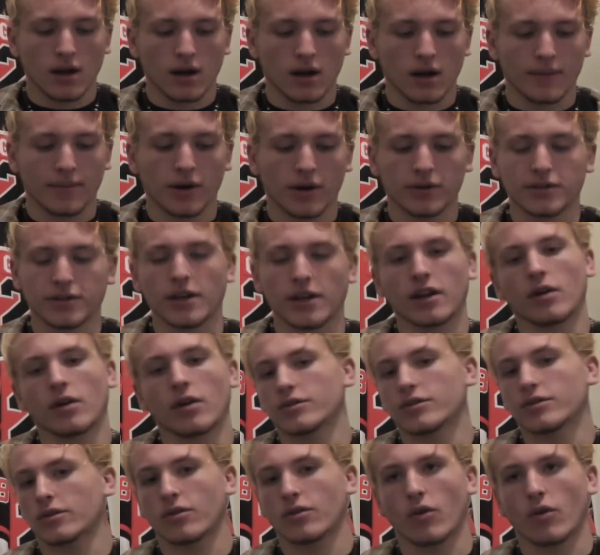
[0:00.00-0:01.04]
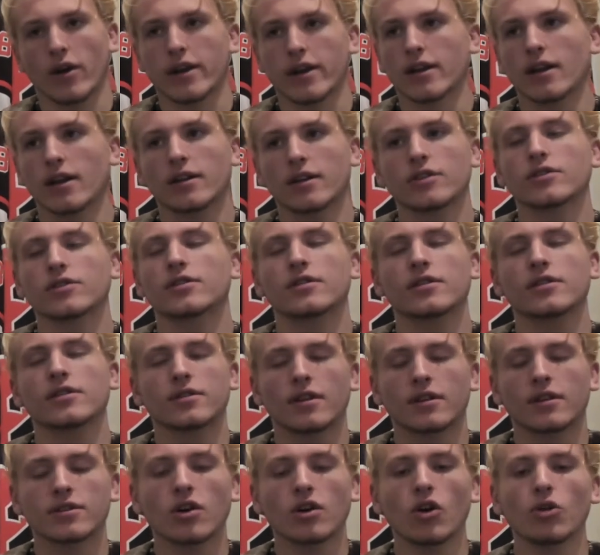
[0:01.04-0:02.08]
Paul Dano was great. Just
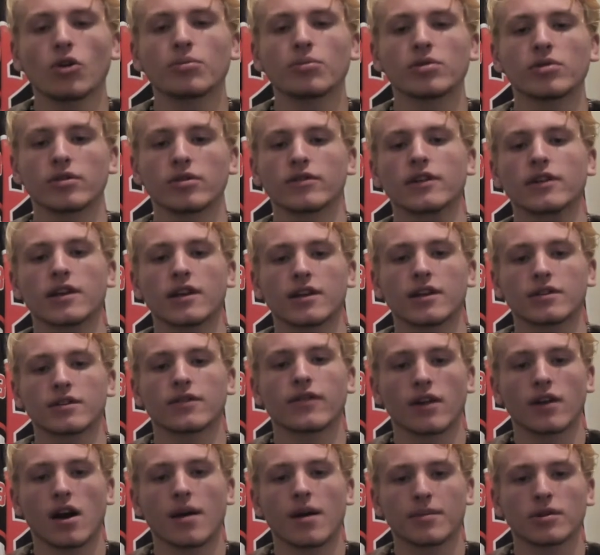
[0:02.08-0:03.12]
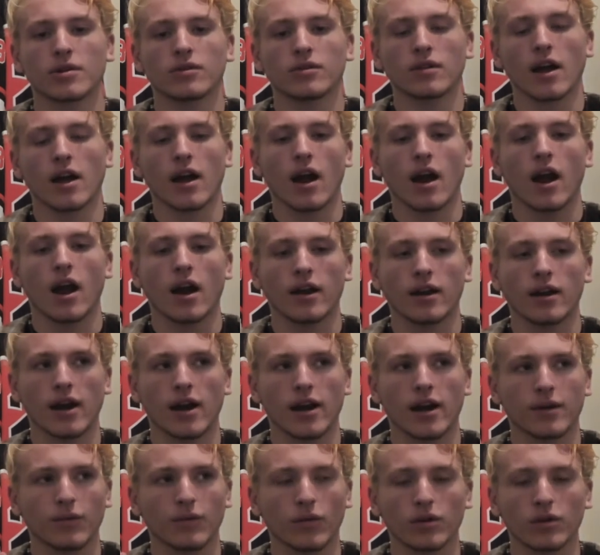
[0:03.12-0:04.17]
this whole movie is phenomenal.
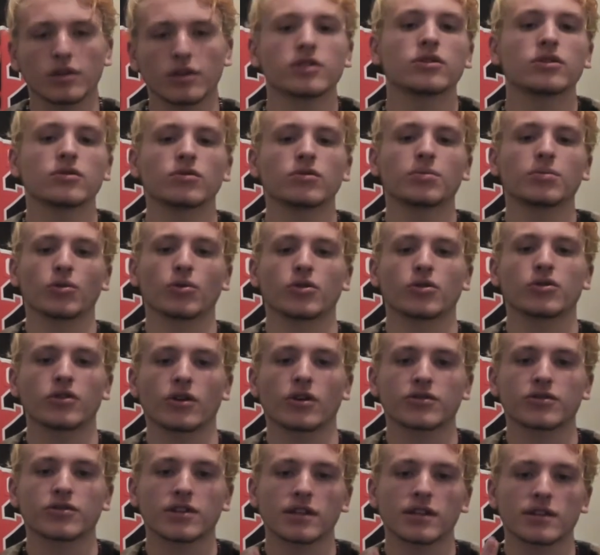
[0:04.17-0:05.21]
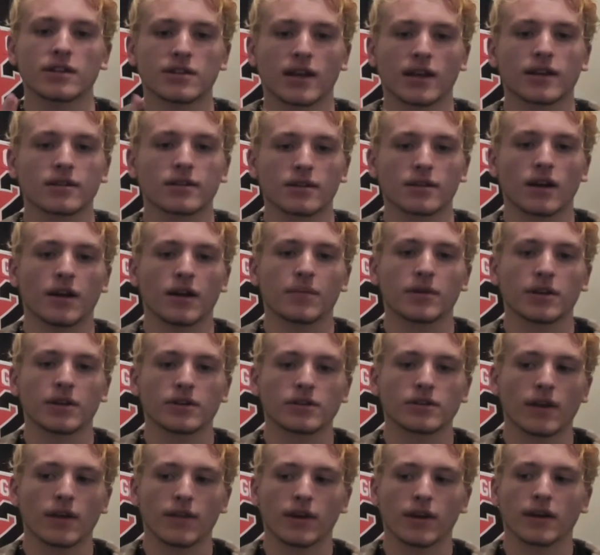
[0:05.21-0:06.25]
I really do implore you to go see it a second time because
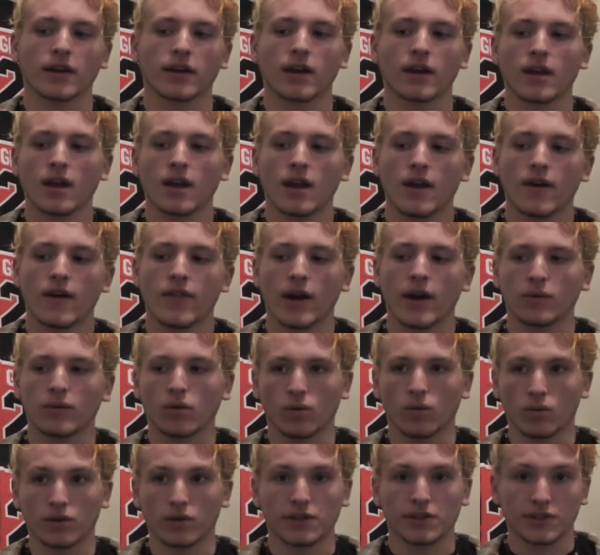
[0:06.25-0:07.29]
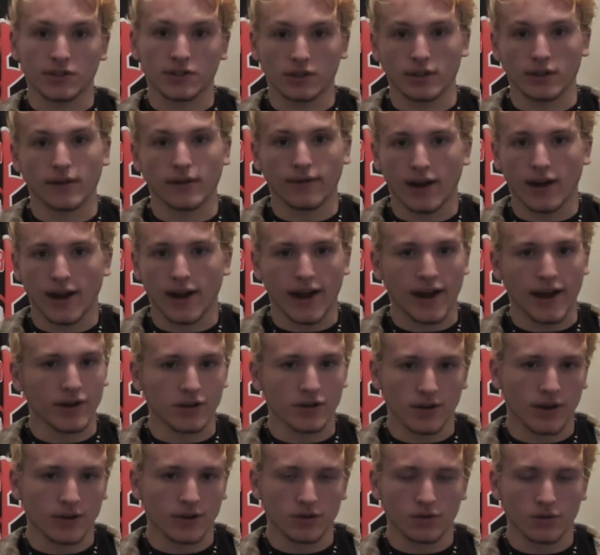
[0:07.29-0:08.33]
I think that will really solidify how you
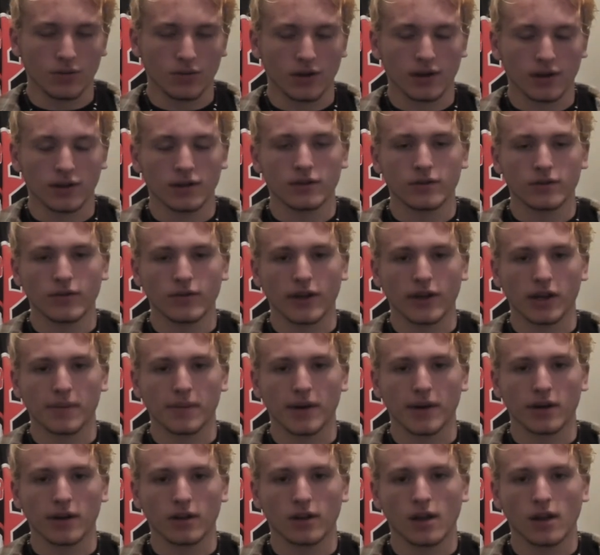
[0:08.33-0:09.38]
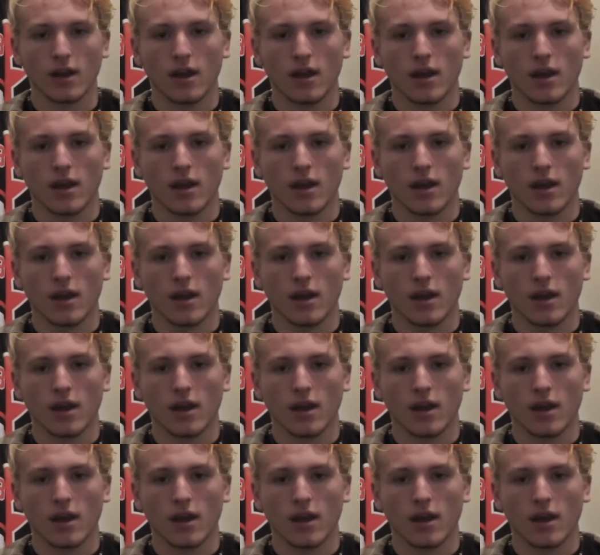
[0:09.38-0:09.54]
think about it.